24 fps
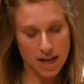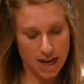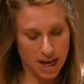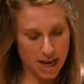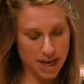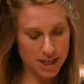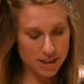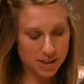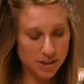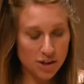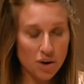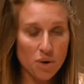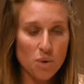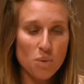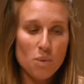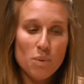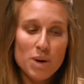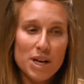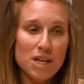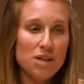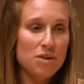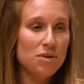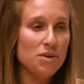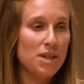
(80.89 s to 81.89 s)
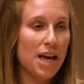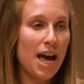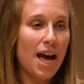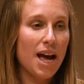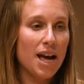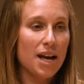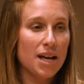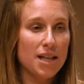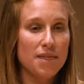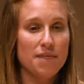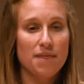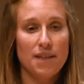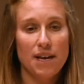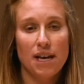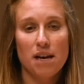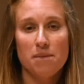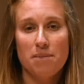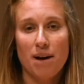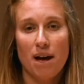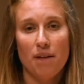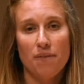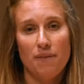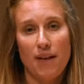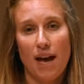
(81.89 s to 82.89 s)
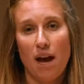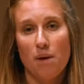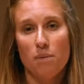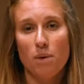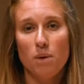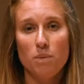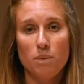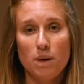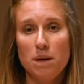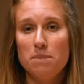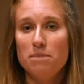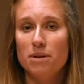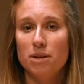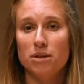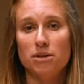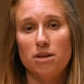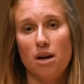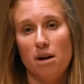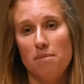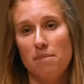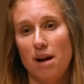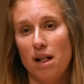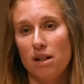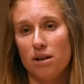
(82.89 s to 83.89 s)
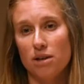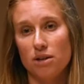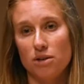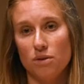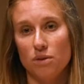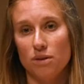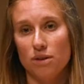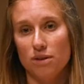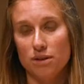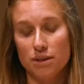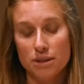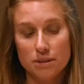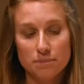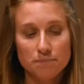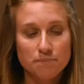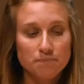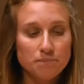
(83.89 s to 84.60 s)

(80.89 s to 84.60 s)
And so we do that and think about that when we build our molecules.